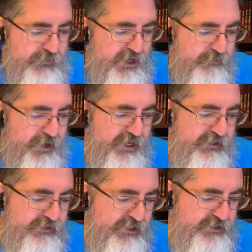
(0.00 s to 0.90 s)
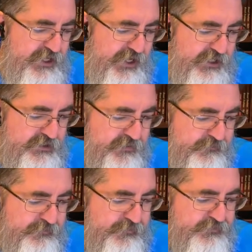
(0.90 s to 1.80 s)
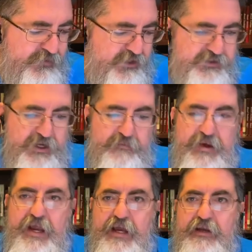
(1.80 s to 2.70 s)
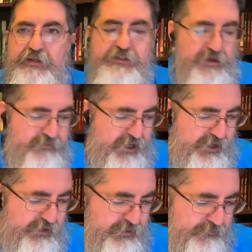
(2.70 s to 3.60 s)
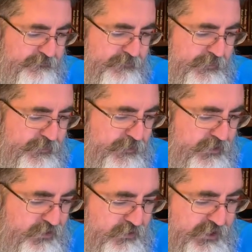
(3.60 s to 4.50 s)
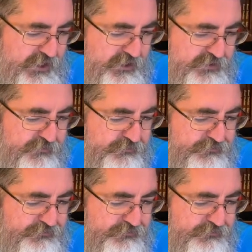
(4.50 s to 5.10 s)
But in this case, Son of Man is somebody who is